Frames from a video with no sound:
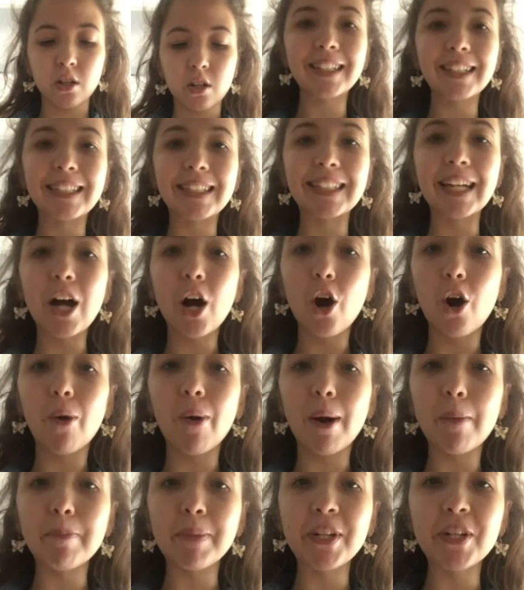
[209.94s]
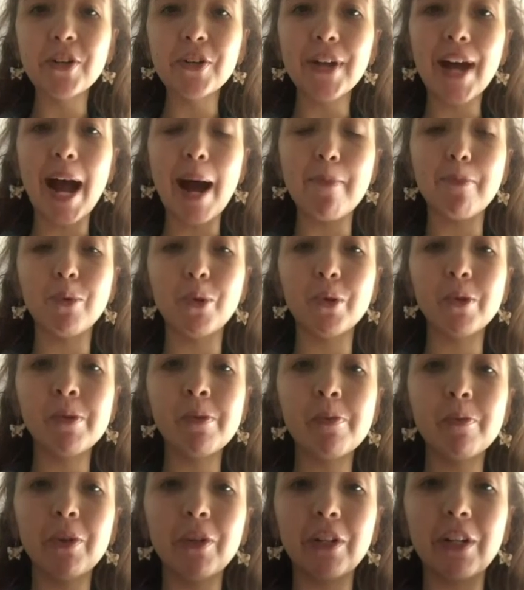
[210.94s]
So a peeled apple
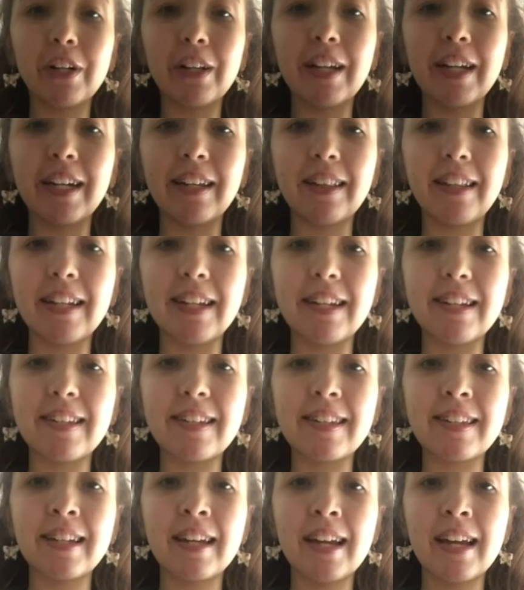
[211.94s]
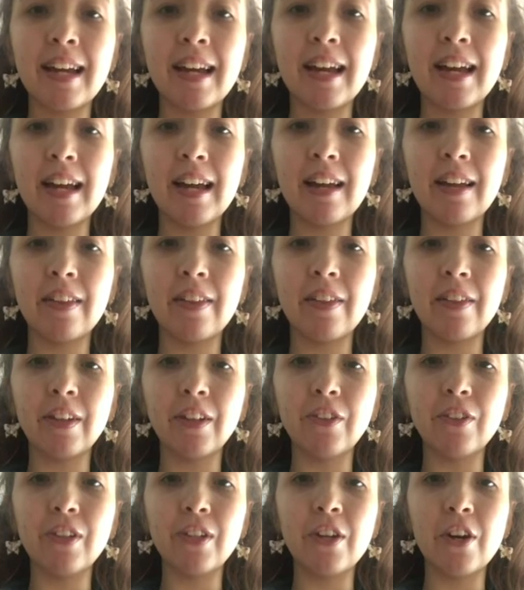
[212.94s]
will look like this.
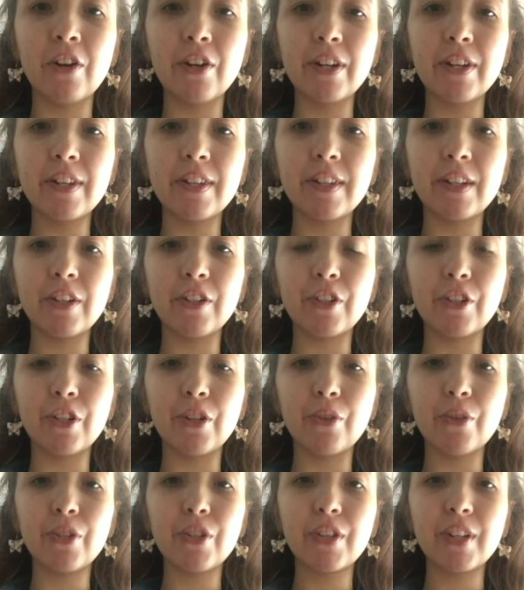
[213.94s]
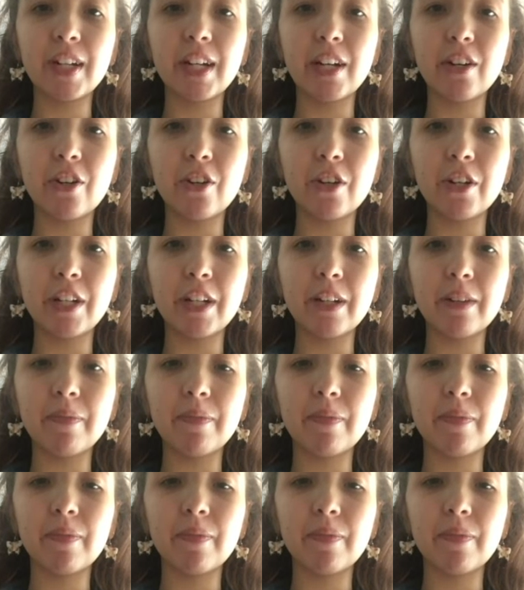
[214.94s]
You notice there's no skin on it.